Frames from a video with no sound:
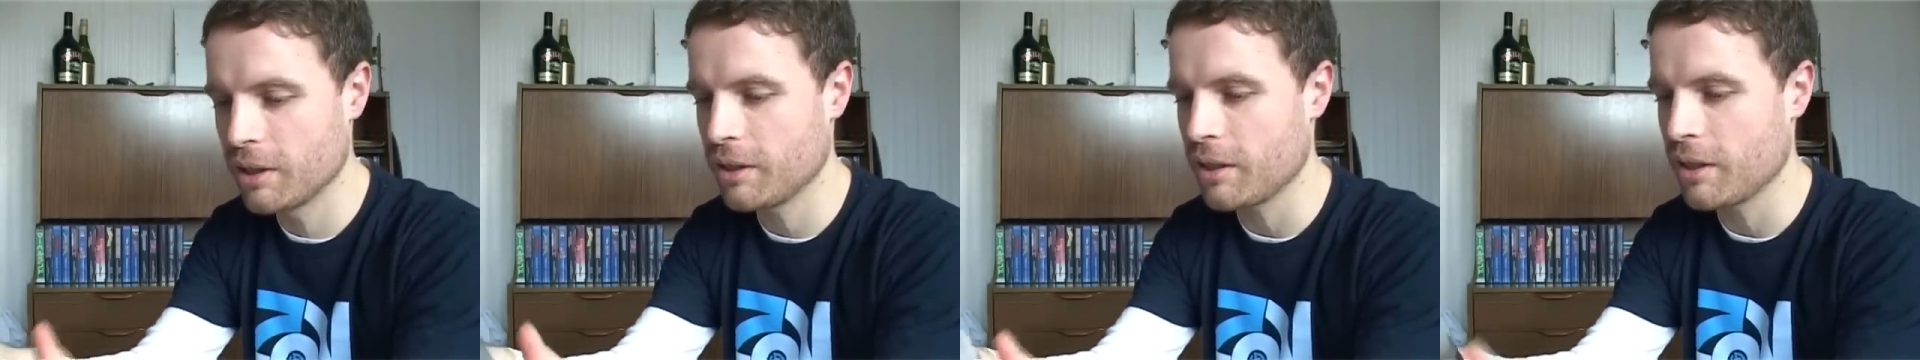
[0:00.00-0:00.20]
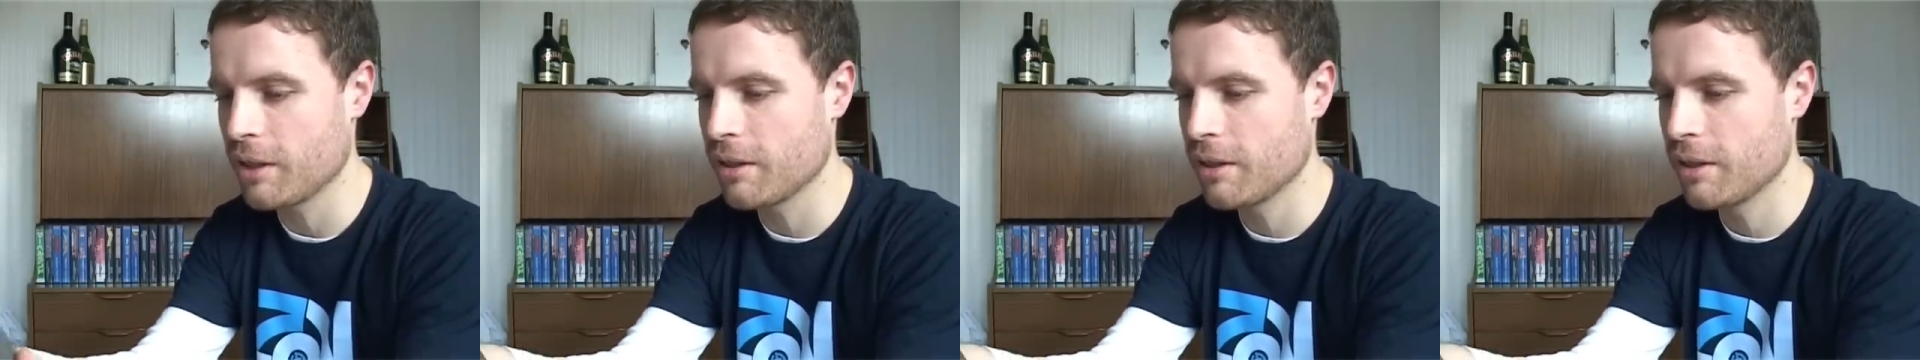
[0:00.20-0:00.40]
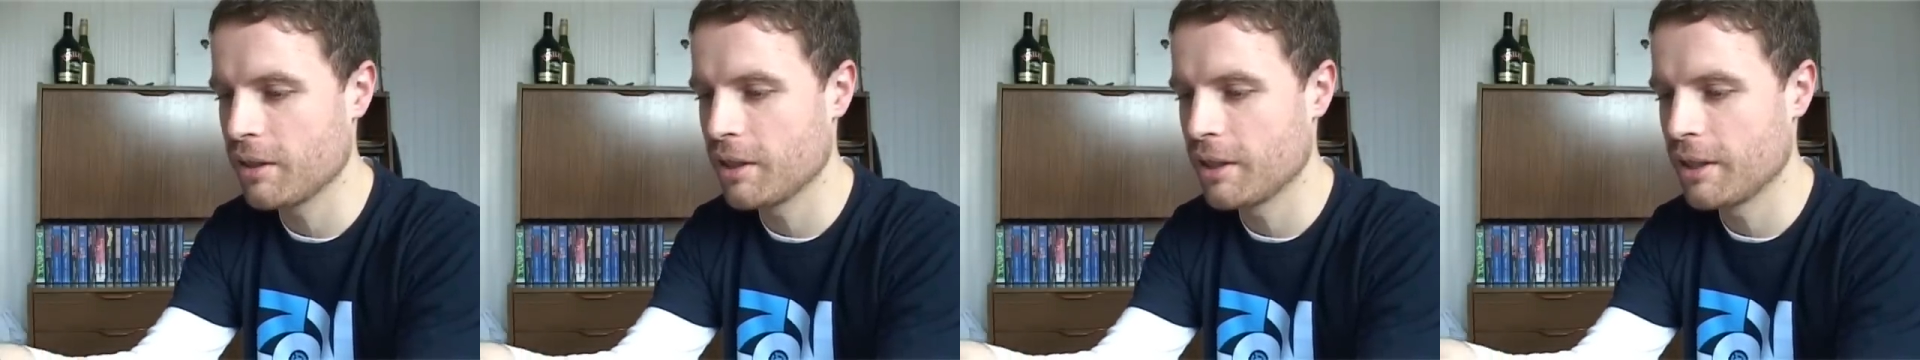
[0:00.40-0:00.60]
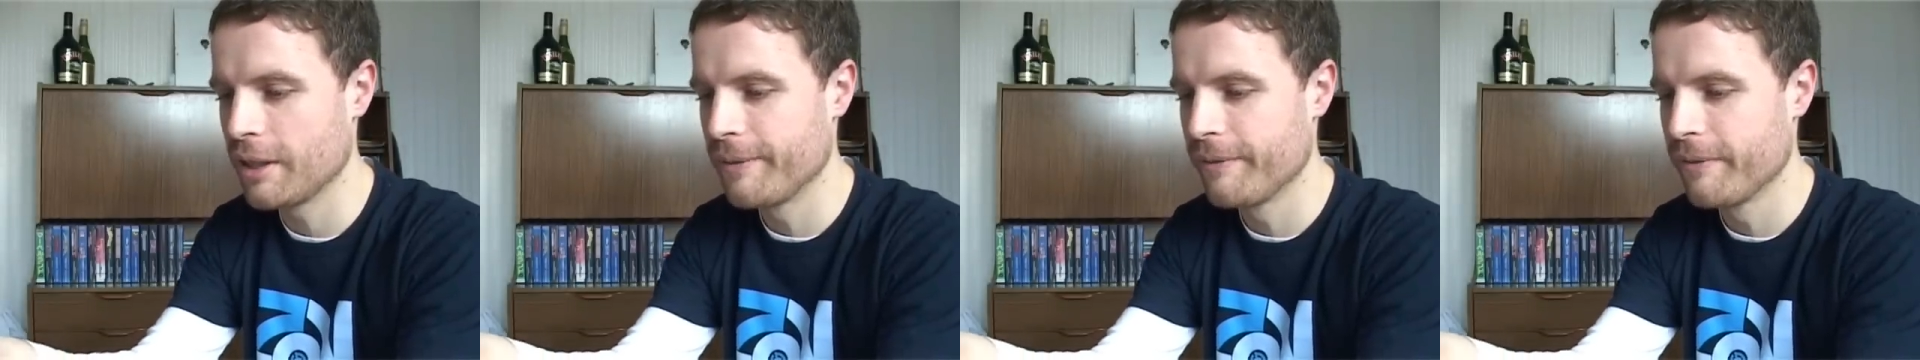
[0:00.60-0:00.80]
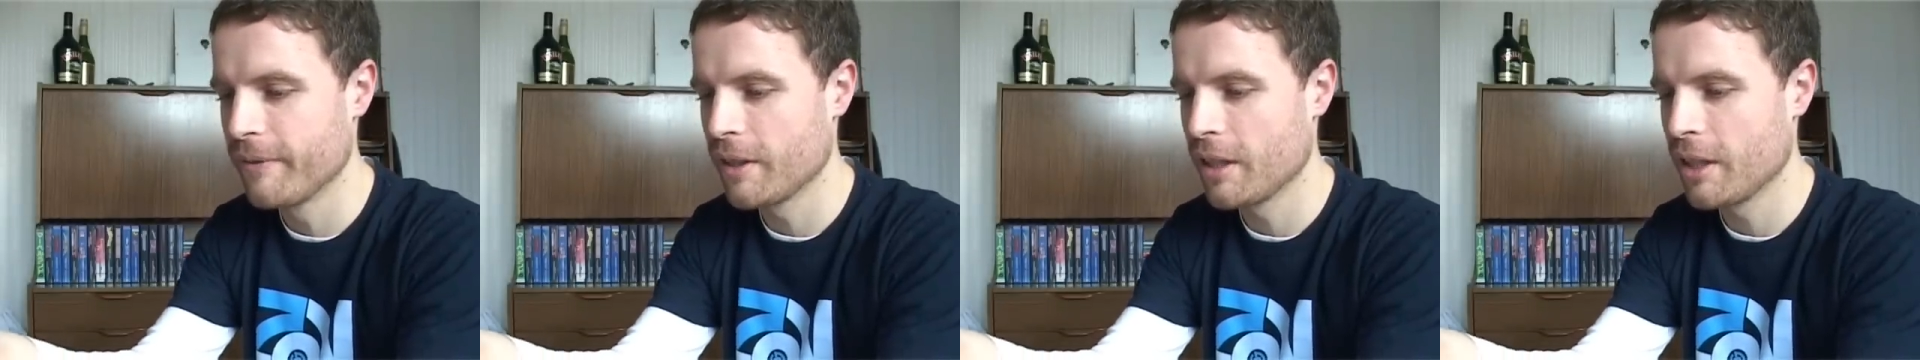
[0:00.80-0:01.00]
So,
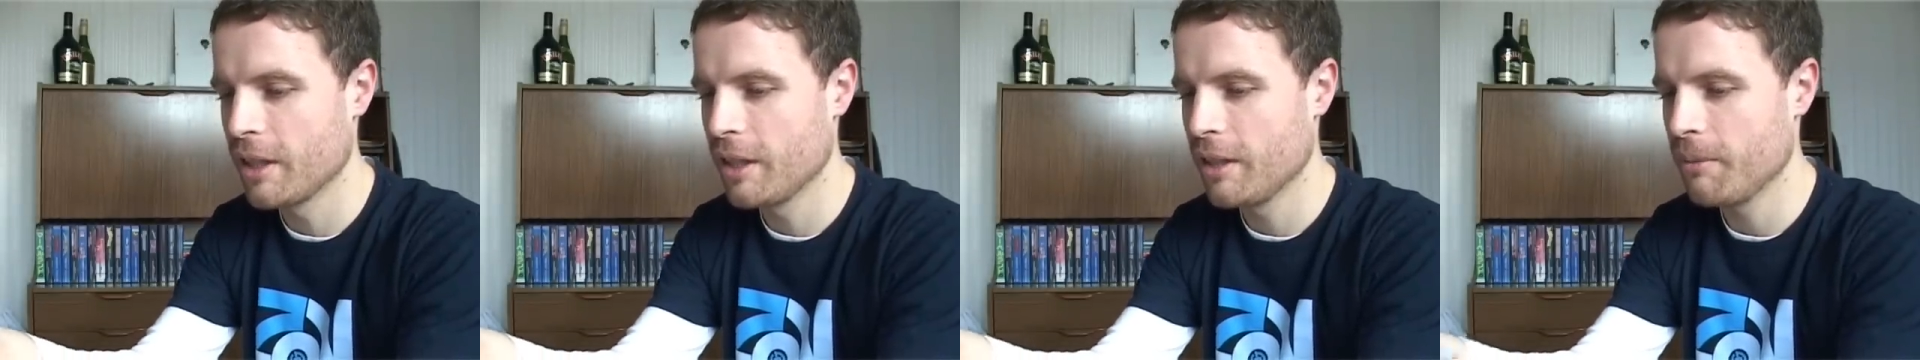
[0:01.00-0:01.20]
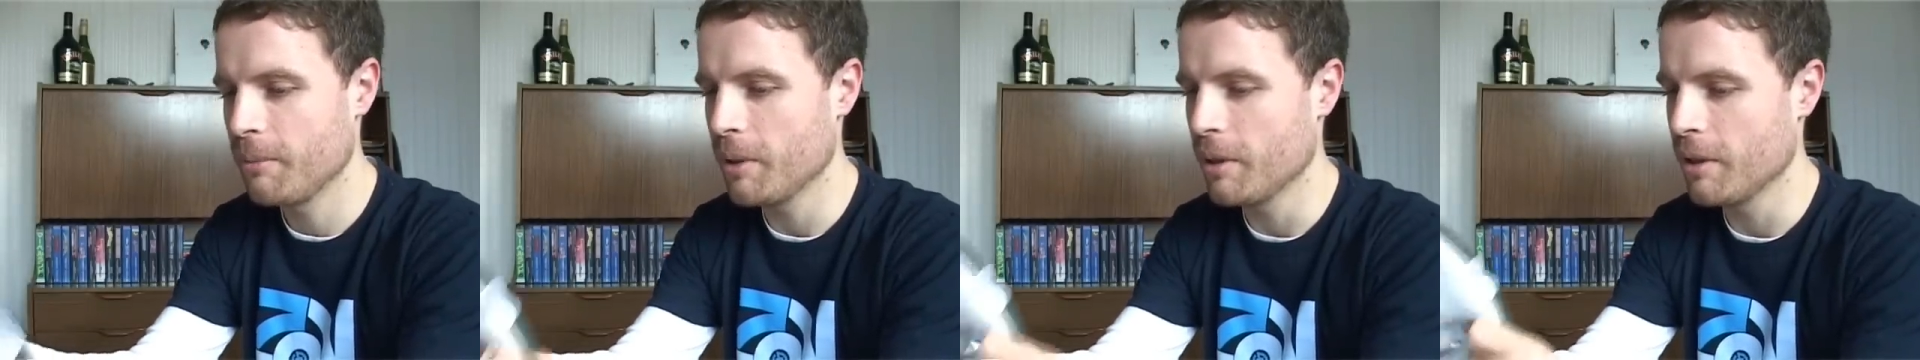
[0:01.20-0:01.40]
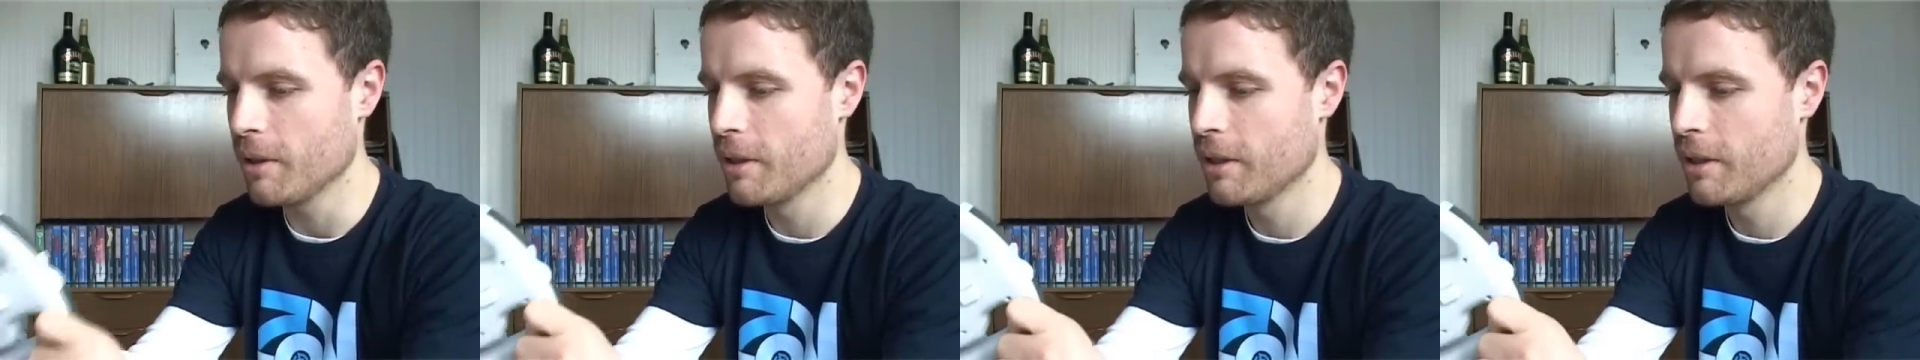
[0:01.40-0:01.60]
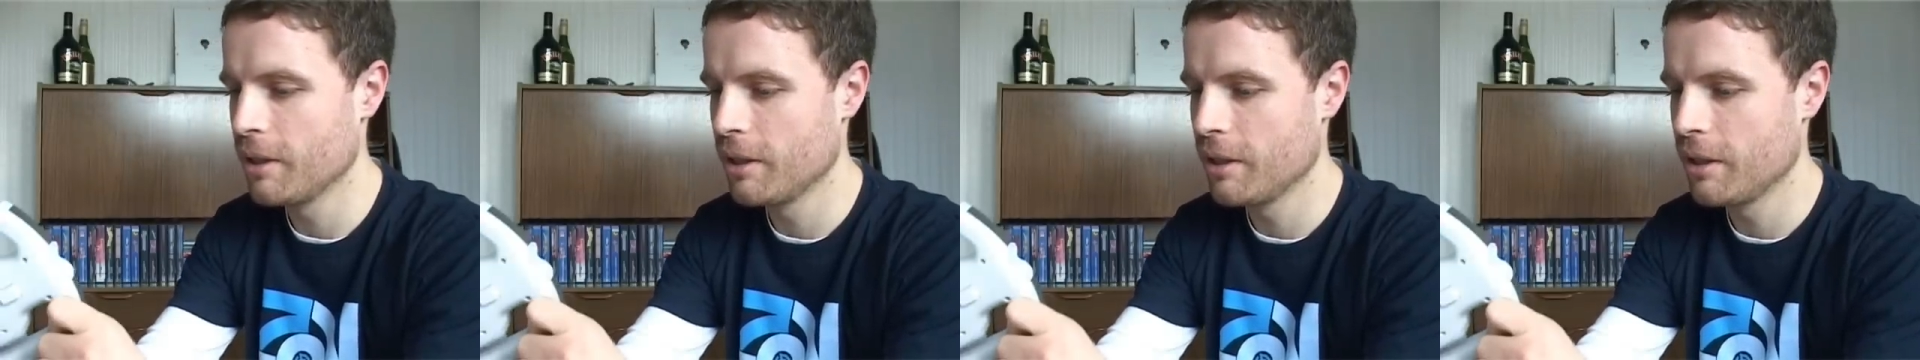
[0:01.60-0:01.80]
but